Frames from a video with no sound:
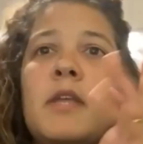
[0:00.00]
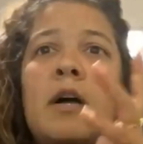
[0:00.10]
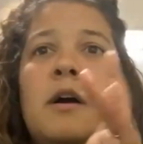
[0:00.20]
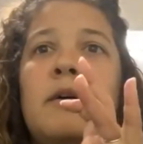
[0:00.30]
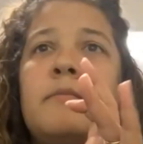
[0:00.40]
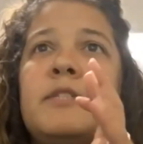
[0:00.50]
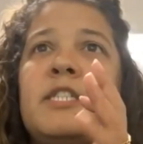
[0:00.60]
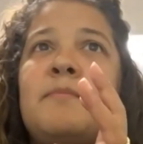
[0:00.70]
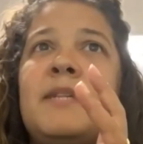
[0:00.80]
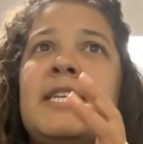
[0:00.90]
um,
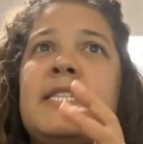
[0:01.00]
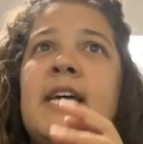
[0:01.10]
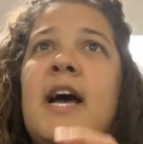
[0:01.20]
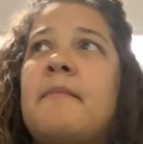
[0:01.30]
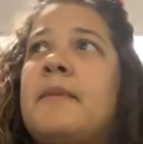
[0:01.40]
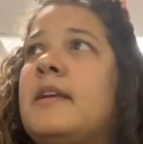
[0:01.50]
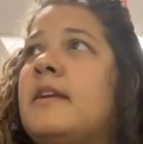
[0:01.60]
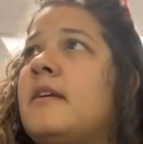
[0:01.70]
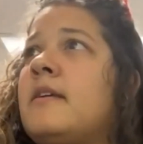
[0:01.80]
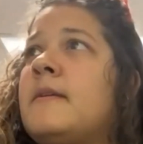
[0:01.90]
split timing.
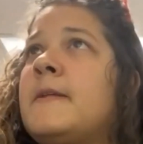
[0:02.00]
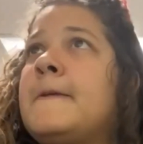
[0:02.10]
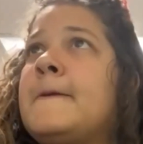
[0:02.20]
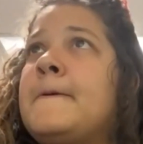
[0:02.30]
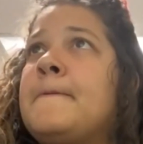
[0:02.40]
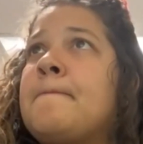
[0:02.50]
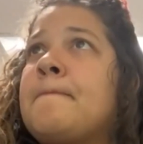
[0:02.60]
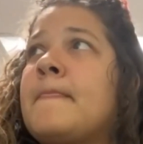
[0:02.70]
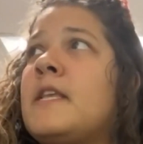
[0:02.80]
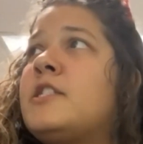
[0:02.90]

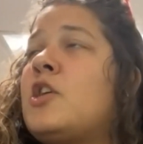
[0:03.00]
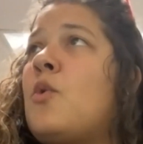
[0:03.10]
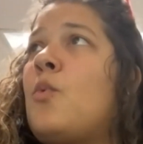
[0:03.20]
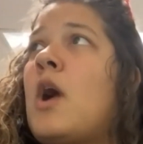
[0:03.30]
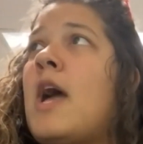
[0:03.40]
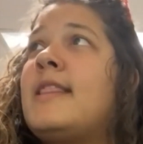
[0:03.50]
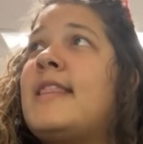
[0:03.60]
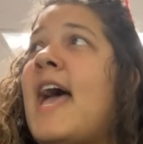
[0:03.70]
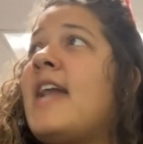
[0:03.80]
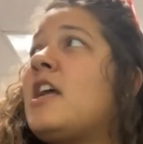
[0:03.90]
So
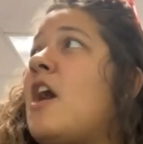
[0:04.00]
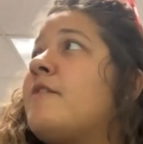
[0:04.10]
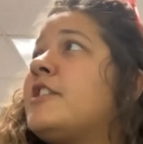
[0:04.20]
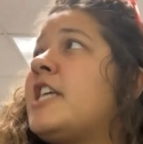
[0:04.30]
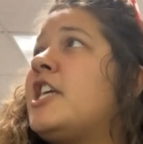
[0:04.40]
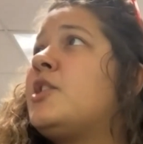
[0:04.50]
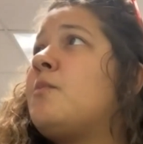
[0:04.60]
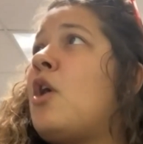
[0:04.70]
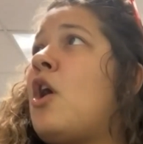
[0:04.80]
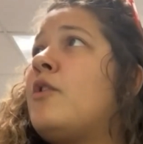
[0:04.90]
that conversation
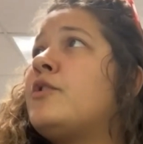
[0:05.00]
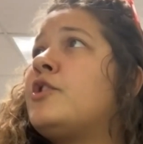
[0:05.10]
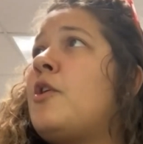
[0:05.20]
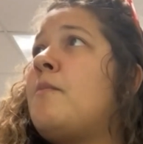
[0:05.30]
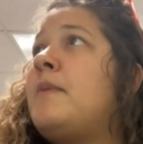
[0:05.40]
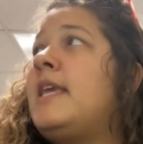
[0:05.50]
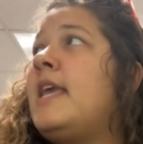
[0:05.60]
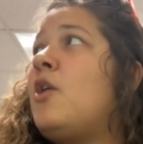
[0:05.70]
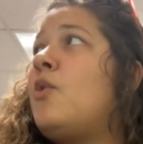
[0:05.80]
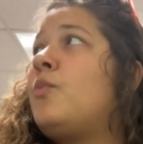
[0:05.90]
will also be
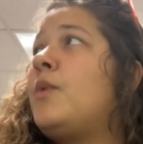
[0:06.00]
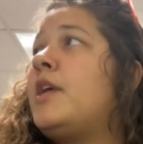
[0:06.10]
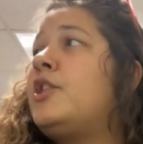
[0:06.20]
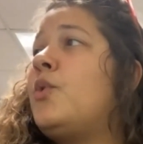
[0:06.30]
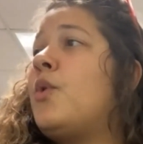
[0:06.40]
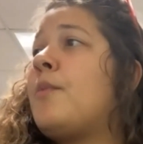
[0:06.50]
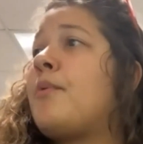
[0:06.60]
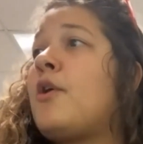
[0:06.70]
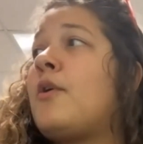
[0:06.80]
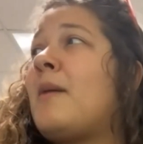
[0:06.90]
held with your
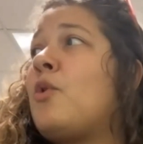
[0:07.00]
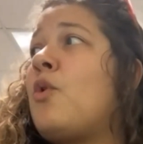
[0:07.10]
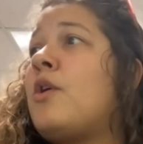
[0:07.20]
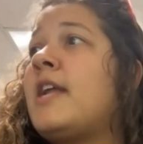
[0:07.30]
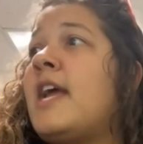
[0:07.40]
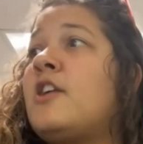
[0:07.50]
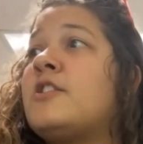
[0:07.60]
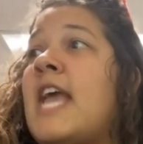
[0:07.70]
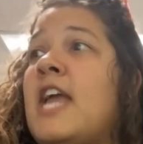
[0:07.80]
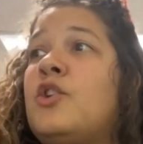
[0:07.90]
program coordinators
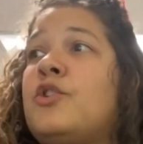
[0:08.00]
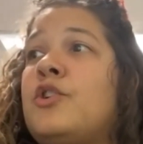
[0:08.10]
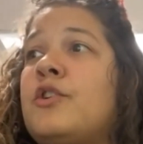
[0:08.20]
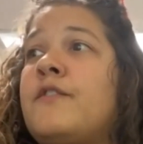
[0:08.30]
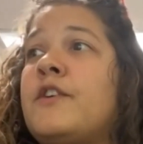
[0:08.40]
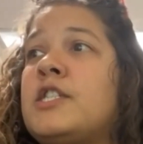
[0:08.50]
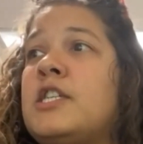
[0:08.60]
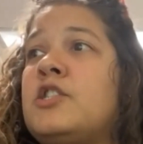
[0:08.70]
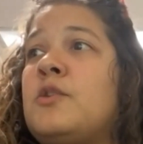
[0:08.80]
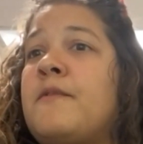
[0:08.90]
and your
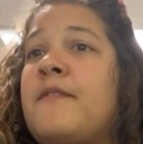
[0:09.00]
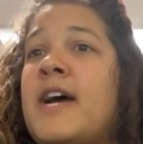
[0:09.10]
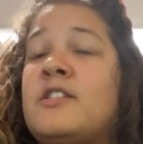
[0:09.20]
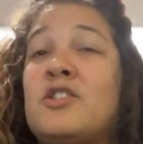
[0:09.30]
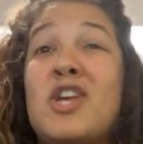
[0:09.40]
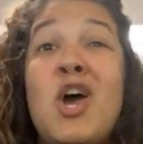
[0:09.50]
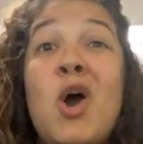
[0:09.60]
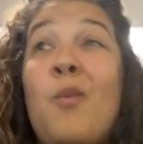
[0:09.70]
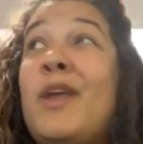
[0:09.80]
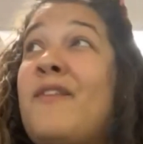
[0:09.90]
university supervisors.
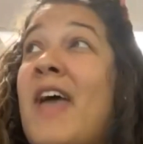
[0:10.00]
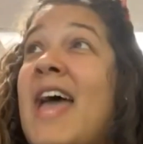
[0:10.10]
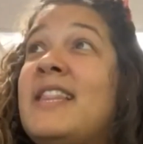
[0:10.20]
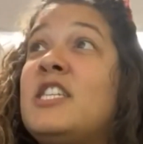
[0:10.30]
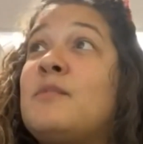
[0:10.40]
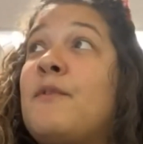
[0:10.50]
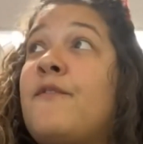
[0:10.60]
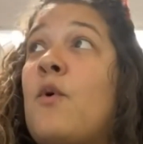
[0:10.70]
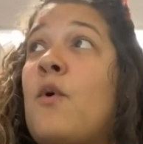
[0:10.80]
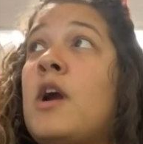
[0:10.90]
We've had this
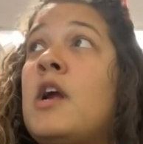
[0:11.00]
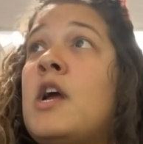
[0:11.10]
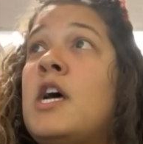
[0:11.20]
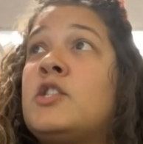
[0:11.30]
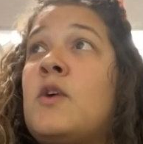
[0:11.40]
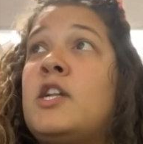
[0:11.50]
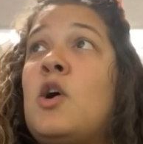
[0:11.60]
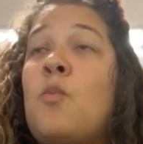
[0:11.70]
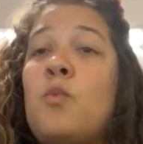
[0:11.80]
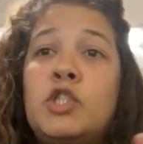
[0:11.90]
before, so I
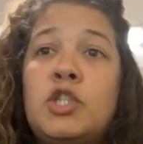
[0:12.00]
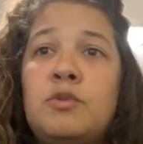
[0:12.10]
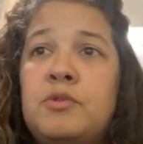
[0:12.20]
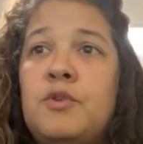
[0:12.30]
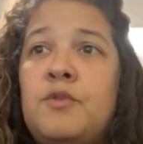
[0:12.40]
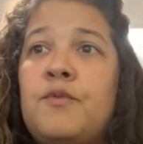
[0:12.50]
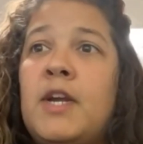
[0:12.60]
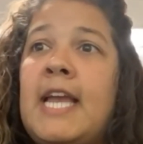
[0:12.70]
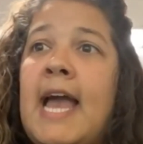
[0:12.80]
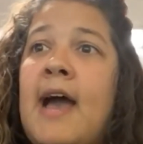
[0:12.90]
don't want you to
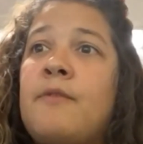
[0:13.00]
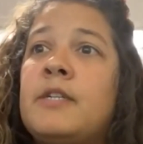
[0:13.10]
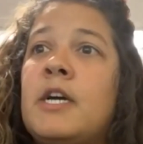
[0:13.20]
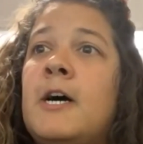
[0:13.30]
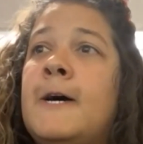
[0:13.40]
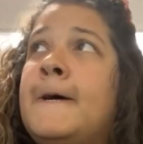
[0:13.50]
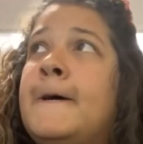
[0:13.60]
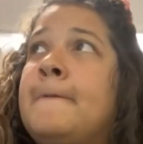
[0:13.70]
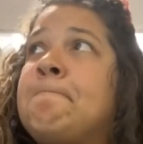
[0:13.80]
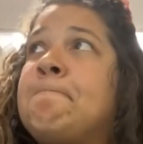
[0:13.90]
freak out.
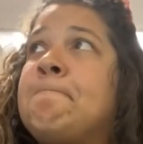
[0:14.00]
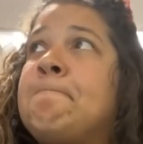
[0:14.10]
Um,